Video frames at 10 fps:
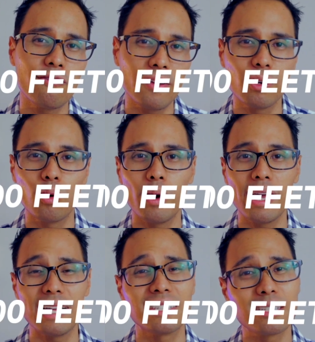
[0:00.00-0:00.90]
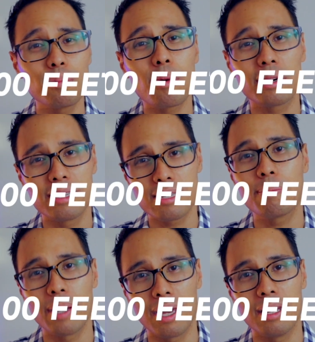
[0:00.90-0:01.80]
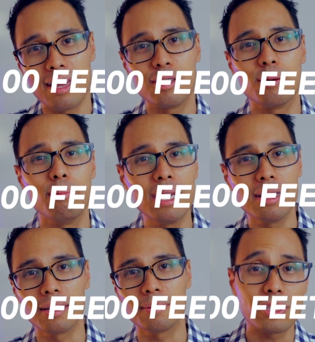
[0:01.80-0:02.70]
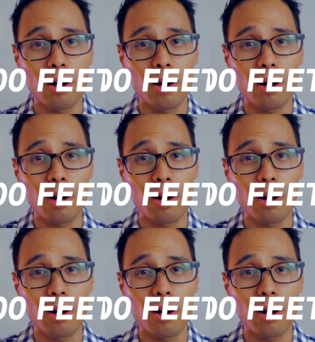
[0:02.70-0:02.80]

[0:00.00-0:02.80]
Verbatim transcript: feet away and still participate in your meeting. What's